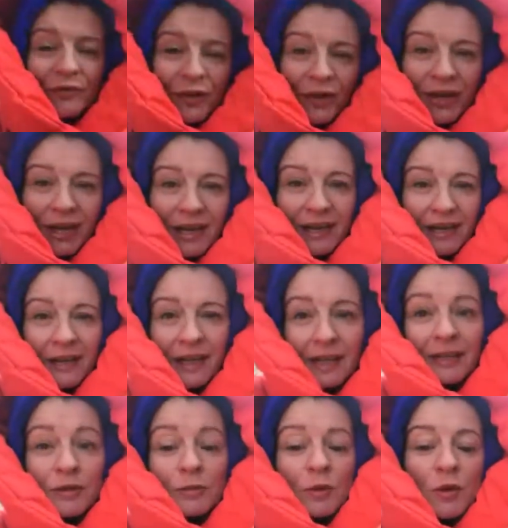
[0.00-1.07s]
for uh,
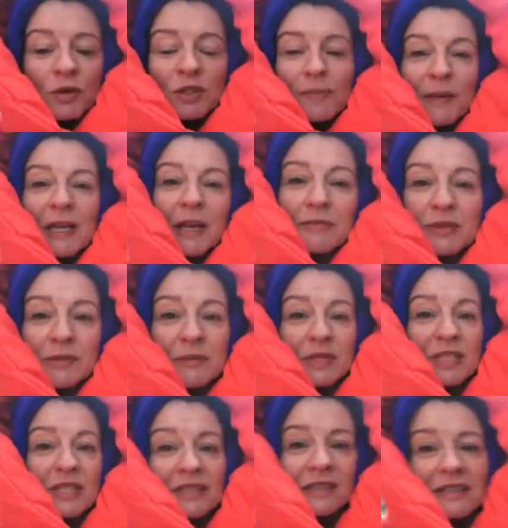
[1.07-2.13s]
a little walk to pick up some
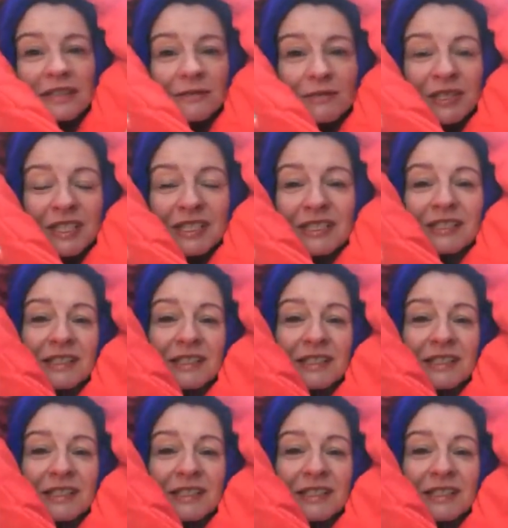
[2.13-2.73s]
some